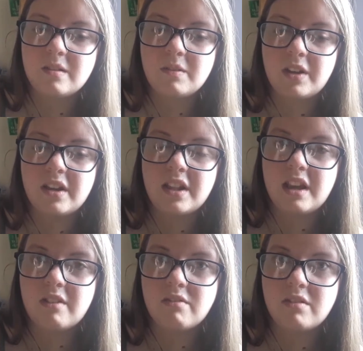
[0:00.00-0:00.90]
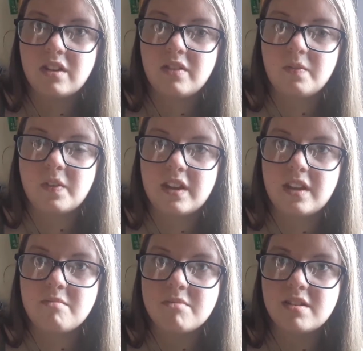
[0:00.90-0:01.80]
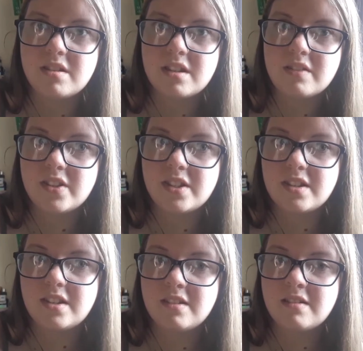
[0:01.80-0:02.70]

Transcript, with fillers: Wait, well, yeah, an hour and like 38 minutes to get ready.